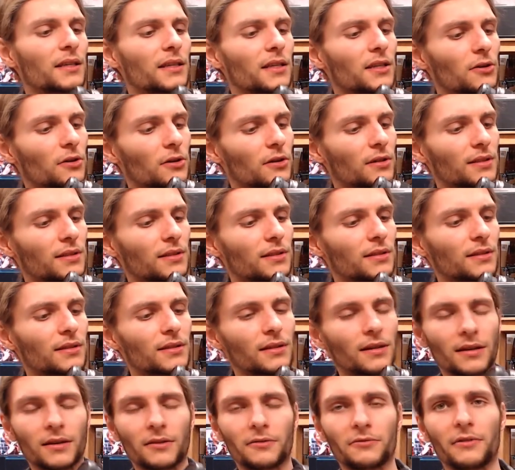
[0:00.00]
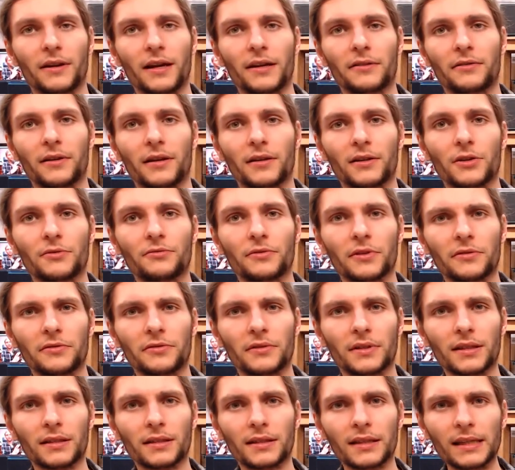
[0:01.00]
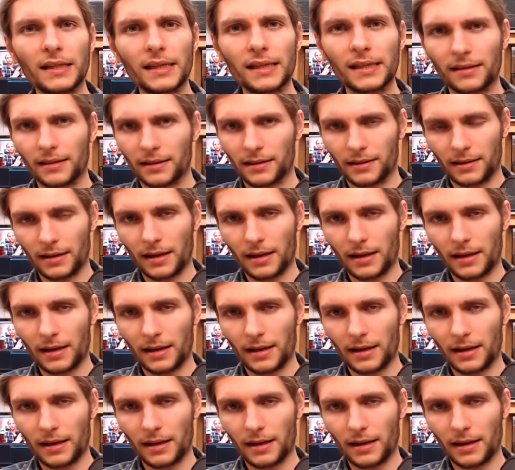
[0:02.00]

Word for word: EOS 550D.